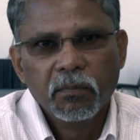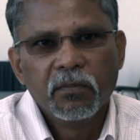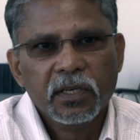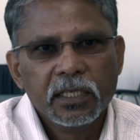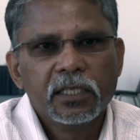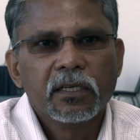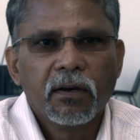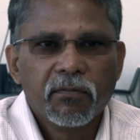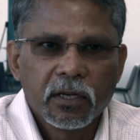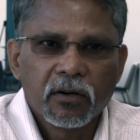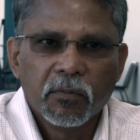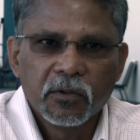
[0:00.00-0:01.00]
region of
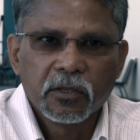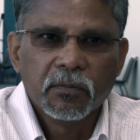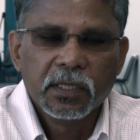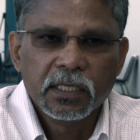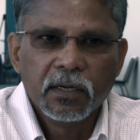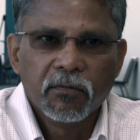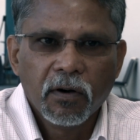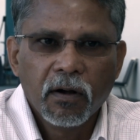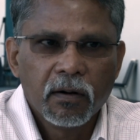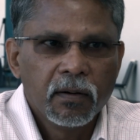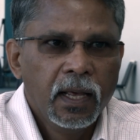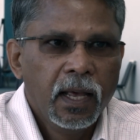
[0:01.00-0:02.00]
a chromosome is
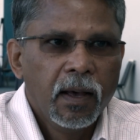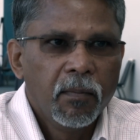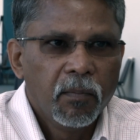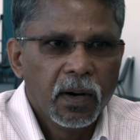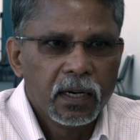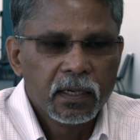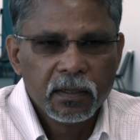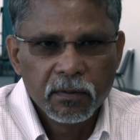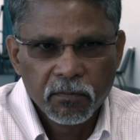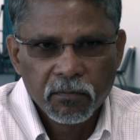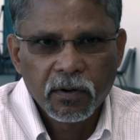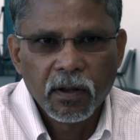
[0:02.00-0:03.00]
involved, but
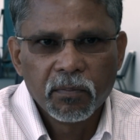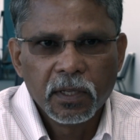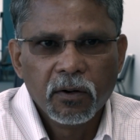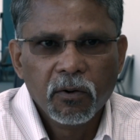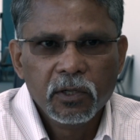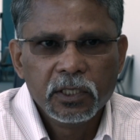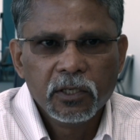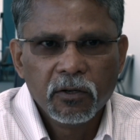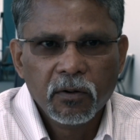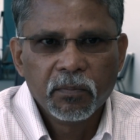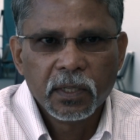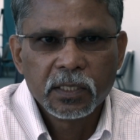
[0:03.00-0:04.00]
from the whole
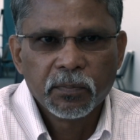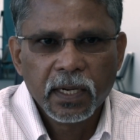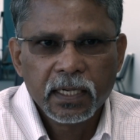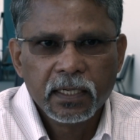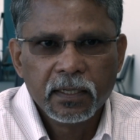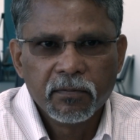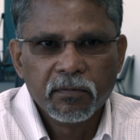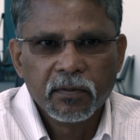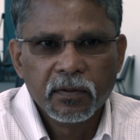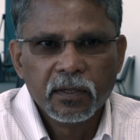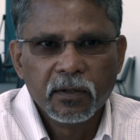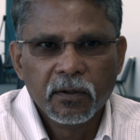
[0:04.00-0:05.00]
genome perspective,
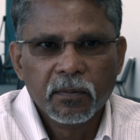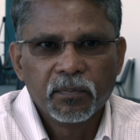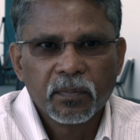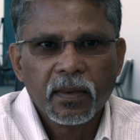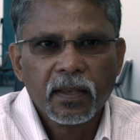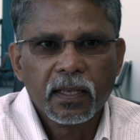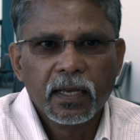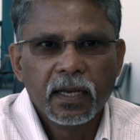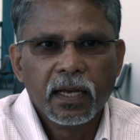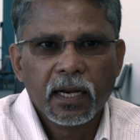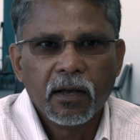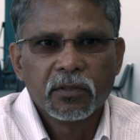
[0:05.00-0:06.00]

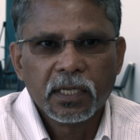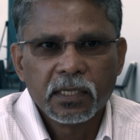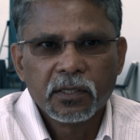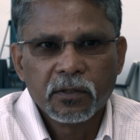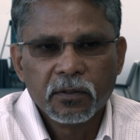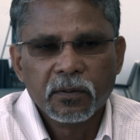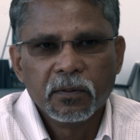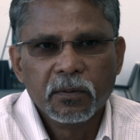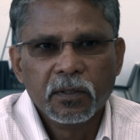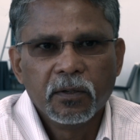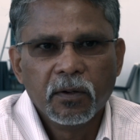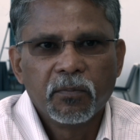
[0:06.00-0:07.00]
allows us to,
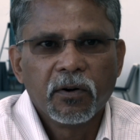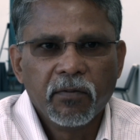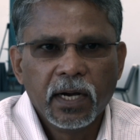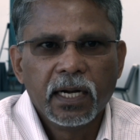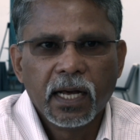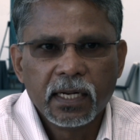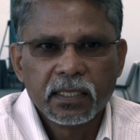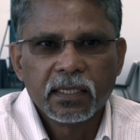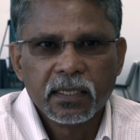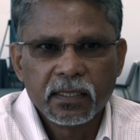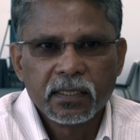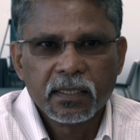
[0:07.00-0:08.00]
provide
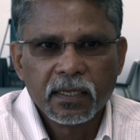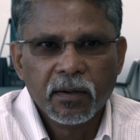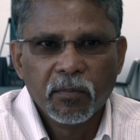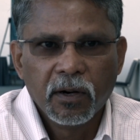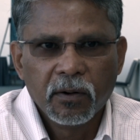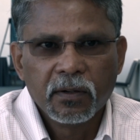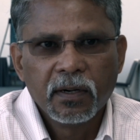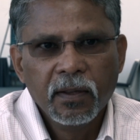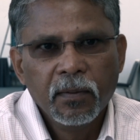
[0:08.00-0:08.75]
answers about,